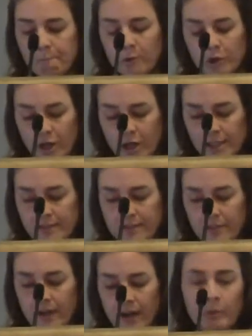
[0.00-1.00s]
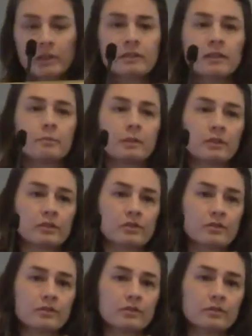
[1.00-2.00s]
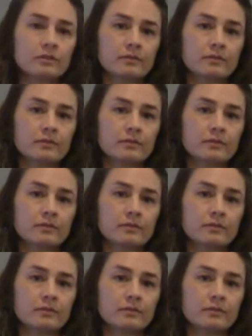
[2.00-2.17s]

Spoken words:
regardless of how it appears.